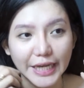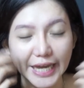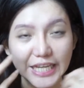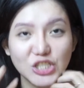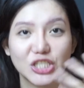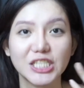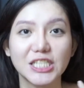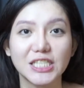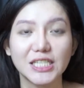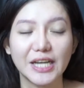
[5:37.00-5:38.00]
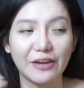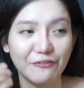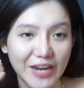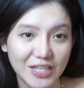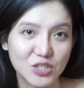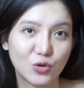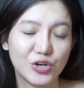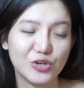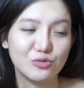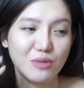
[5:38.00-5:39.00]
aging effects or
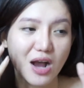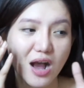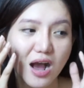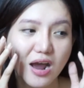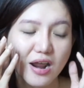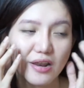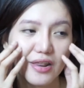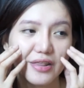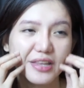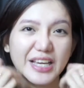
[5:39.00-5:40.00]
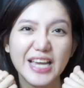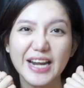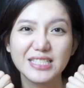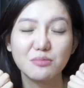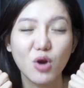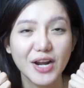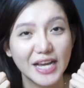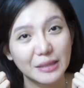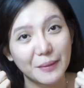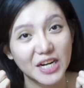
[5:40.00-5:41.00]
yung nangyayari sa mukha
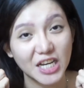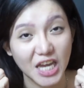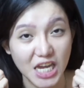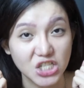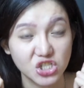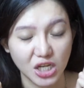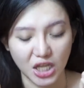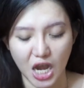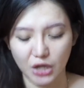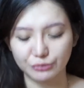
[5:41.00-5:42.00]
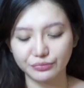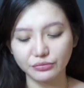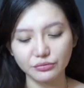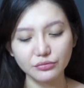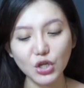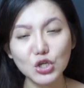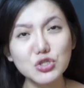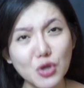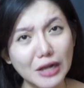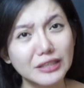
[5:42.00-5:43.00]
natin pag nag-age na tayo.
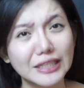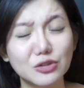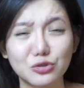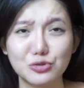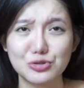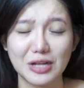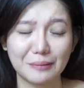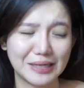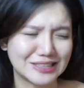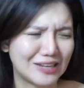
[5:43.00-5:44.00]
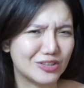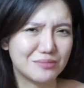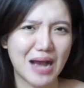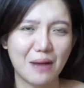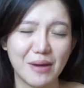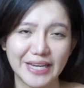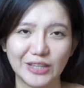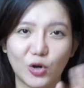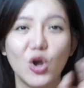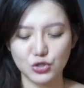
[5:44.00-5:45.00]
So I'll introduce na masyado na mahaba yung
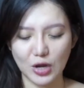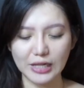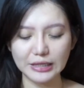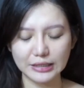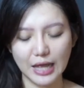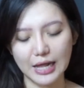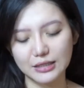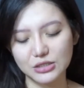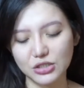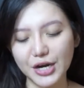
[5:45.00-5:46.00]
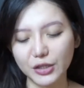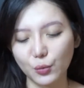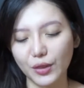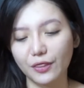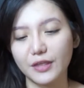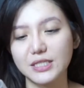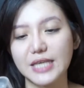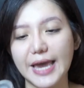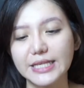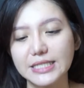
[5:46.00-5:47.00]
intro. So I'll start with
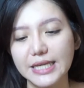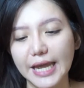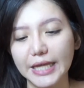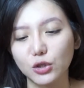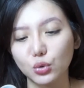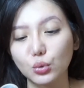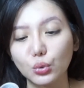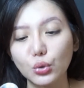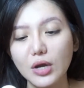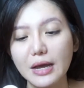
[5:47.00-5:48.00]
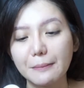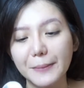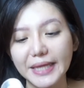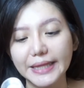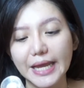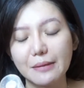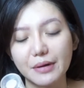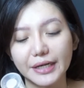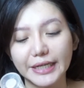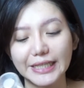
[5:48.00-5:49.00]
this SK2 Midday
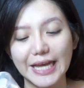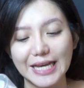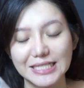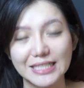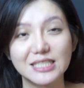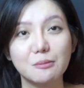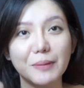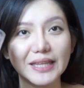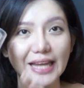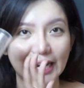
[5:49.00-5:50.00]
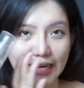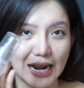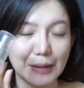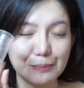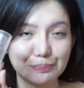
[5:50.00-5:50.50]
Miracle Essence Pitera.